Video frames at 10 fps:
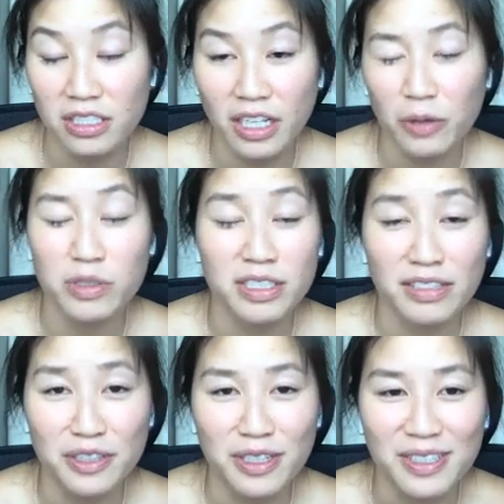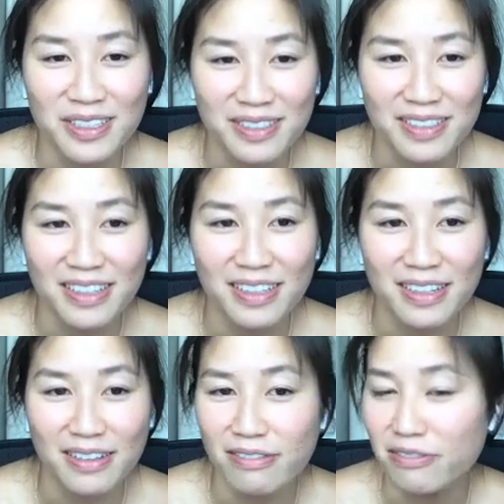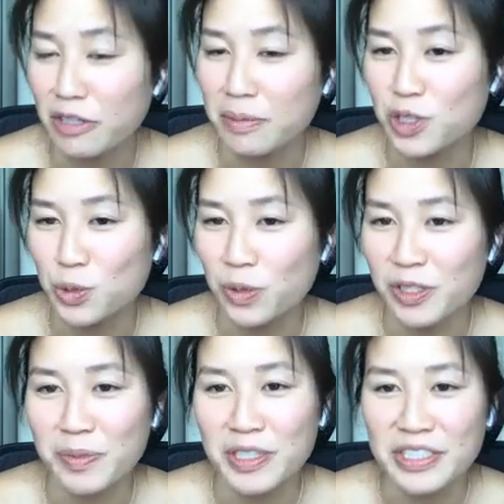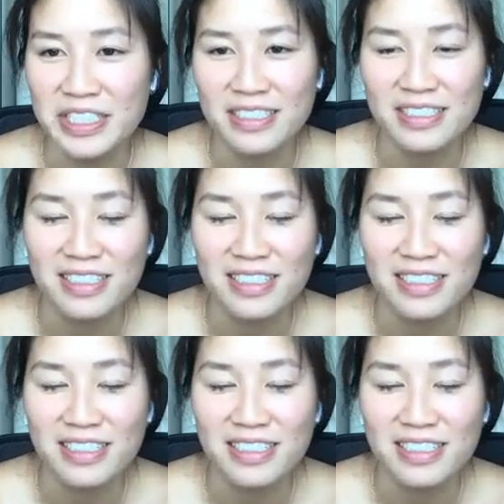was never very much a Twitter person.